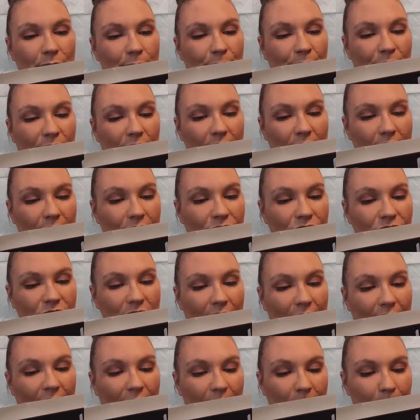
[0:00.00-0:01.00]
brush,
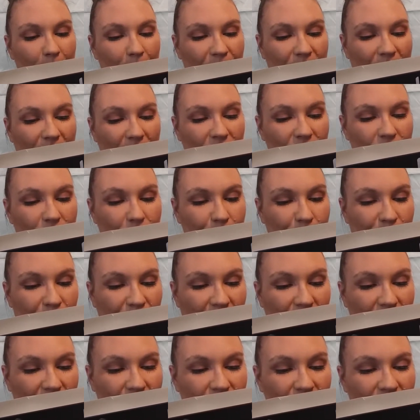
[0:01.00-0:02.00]
a blush
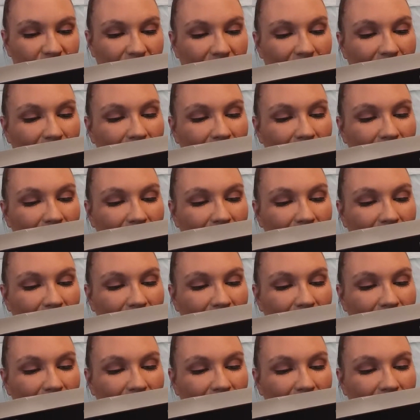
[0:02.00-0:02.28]
brush,